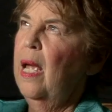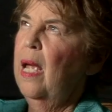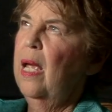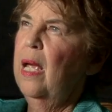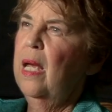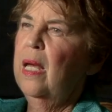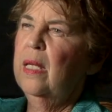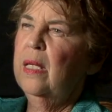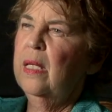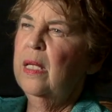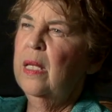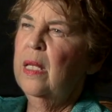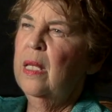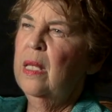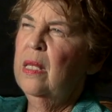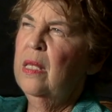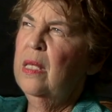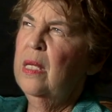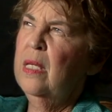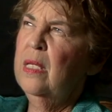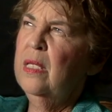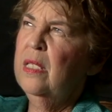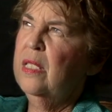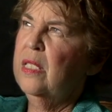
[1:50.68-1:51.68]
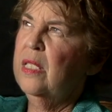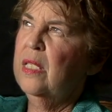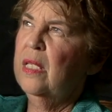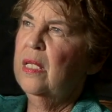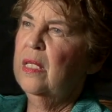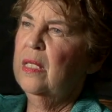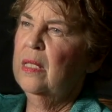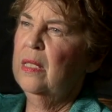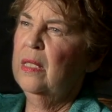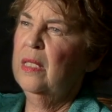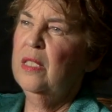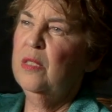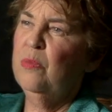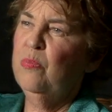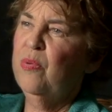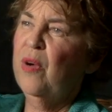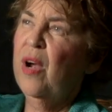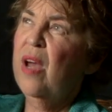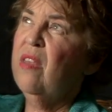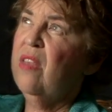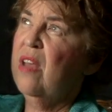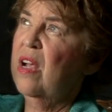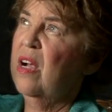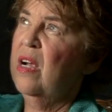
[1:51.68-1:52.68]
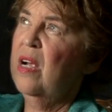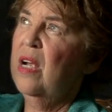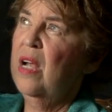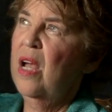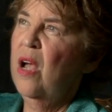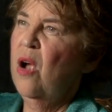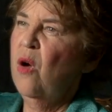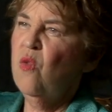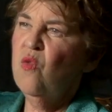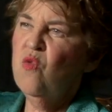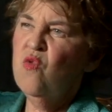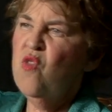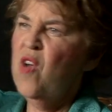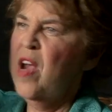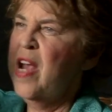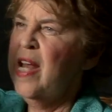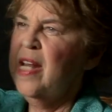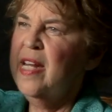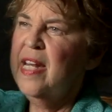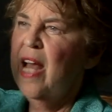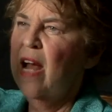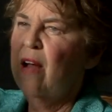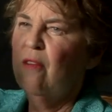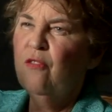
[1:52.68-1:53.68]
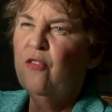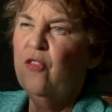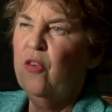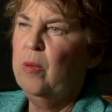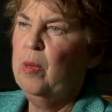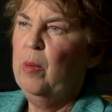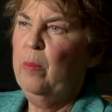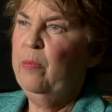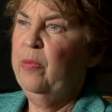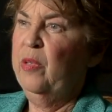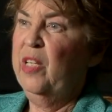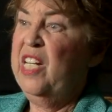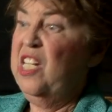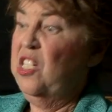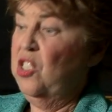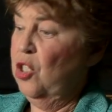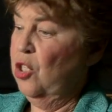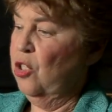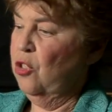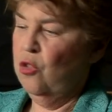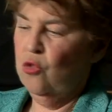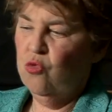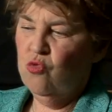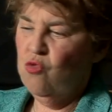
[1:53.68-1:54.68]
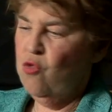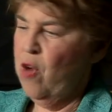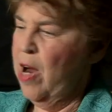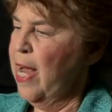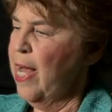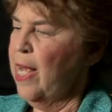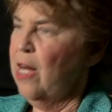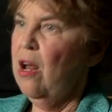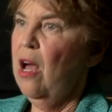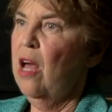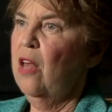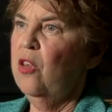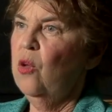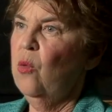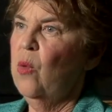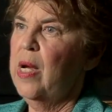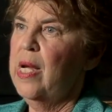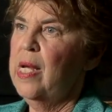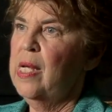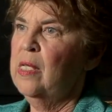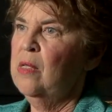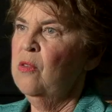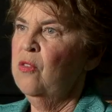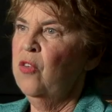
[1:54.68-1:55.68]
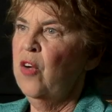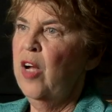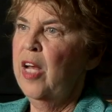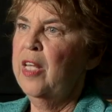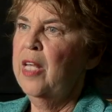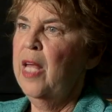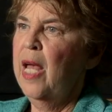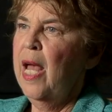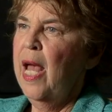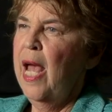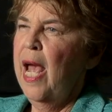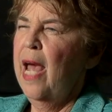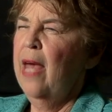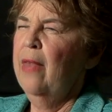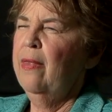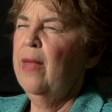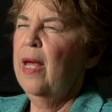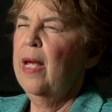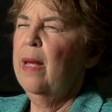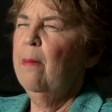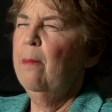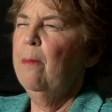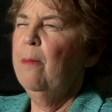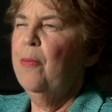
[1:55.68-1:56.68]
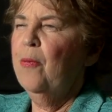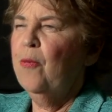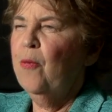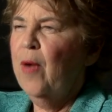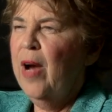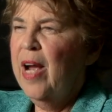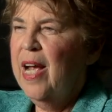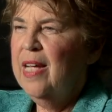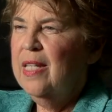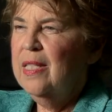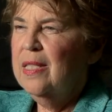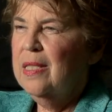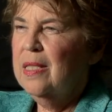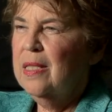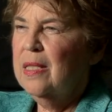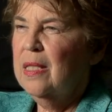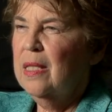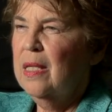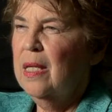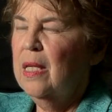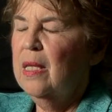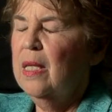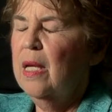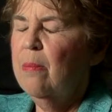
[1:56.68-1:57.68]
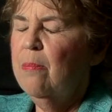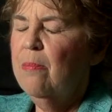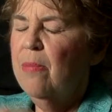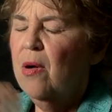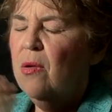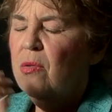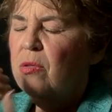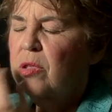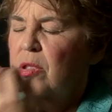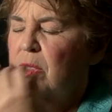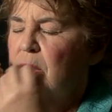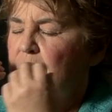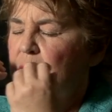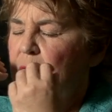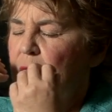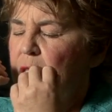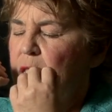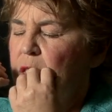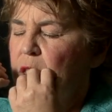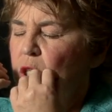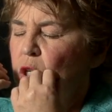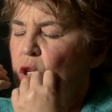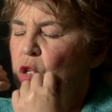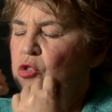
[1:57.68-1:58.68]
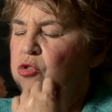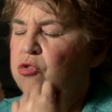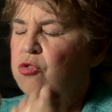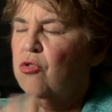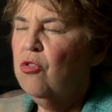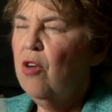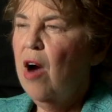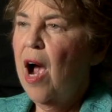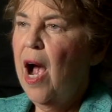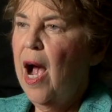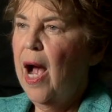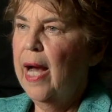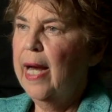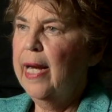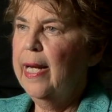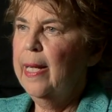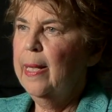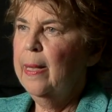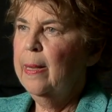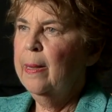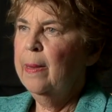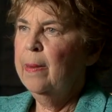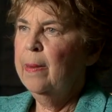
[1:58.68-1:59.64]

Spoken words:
And his brother, ran down from the bleachers, ran all the way in front, and they embraced, and they both just cried.